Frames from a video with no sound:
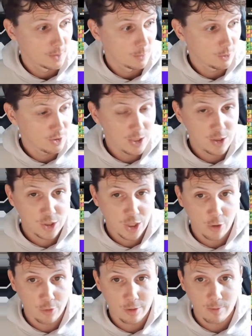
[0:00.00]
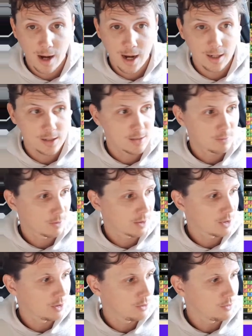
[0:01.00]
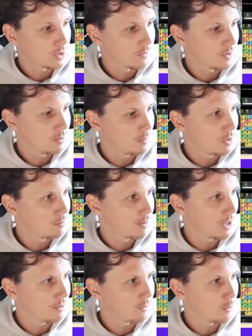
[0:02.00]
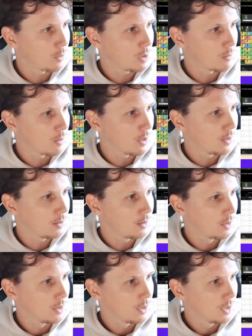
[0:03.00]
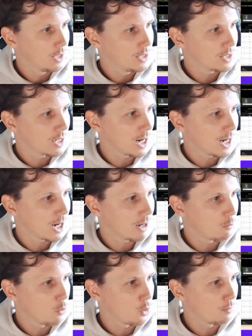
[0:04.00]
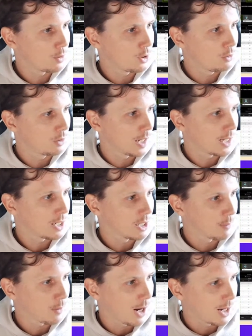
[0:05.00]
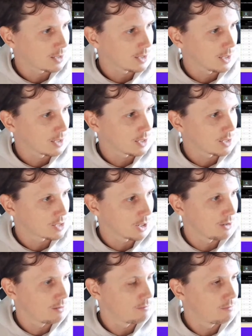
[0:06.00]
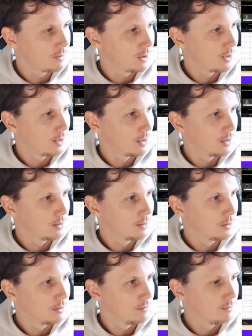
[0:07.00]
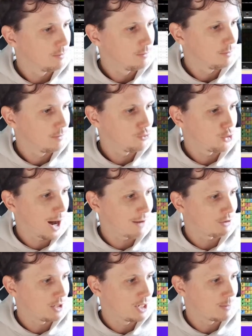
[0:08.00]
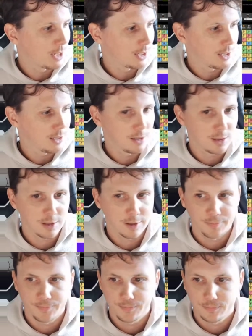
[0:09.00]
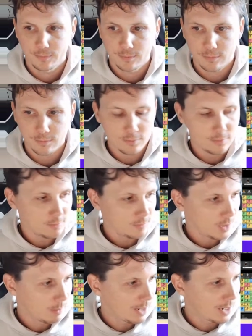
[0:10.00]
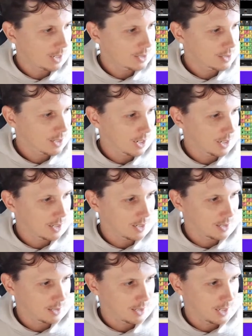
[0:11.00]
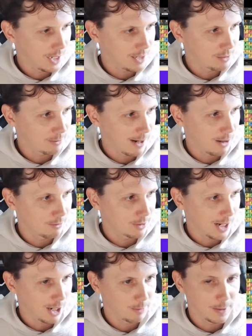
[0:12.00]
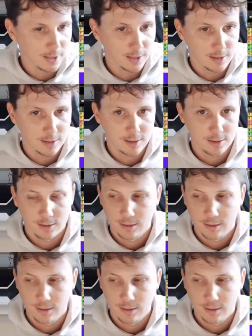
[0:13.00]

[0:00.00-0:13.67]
We're seeing Tony rise with the news of him being ready for week 1. He's a guy I warmed to late in the process. I started drafting him at least. Man, I just got 8th round Kyle Pitts.